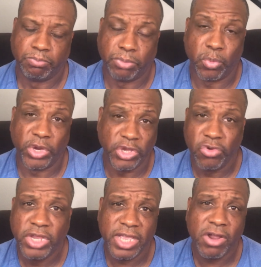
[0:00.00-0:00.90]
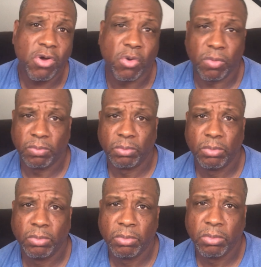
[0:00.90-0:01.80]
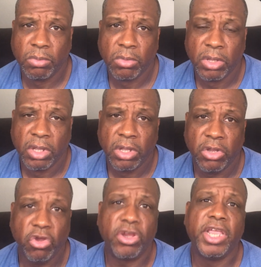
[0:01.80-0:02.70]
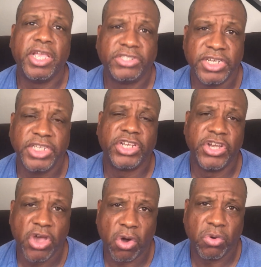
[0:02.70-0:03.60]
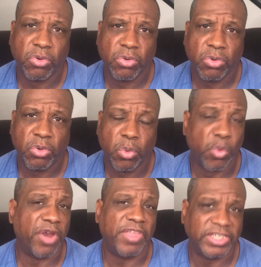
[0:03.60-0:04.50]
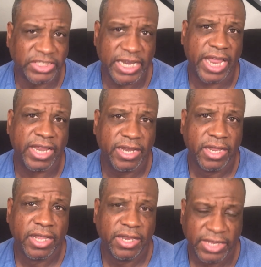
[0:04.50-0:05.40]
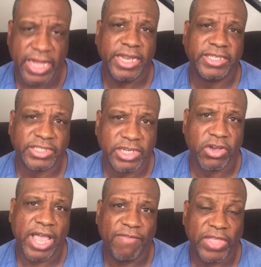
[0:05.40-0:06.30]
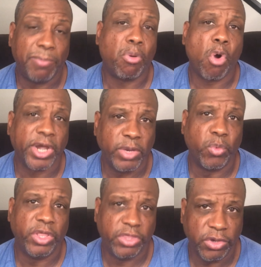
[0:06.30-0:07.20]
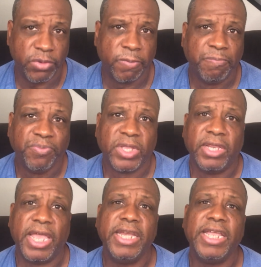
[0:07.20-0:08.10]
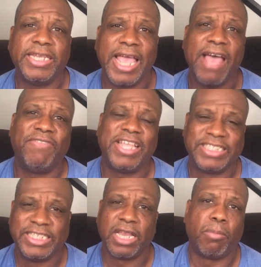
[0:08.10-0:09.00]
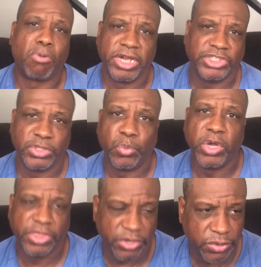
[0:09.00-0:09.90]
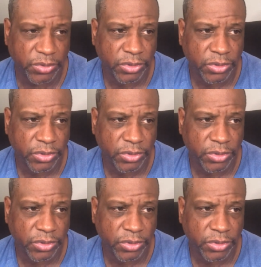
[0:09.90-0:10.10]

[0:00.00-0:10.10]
But when you get home, your kids need to know where they stand. They need to still have that party with you. They need to have that celebration with you.